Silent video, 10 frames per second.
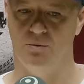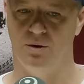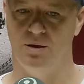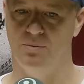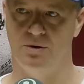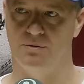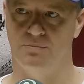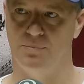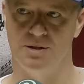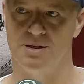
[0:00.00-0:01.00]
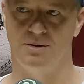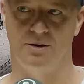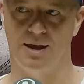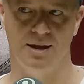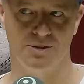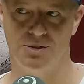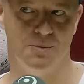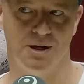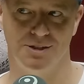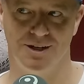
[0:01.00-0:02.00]
well, he wouldn't have been sitting on the couch too
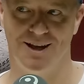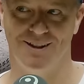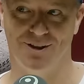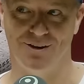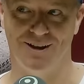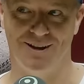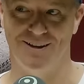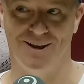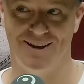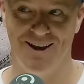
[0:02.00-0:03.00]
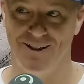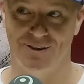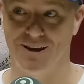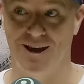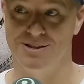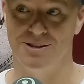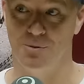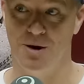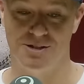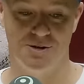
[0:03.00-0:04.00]
much, like like us in
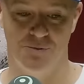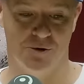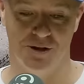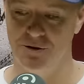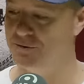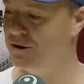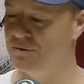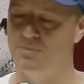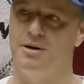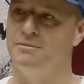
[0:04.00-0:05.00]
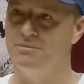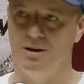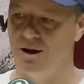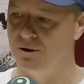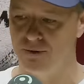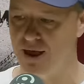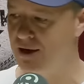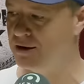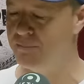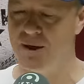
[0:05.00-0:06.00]
the Western world. He he would have been, you know,
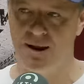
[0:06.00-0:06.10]
out and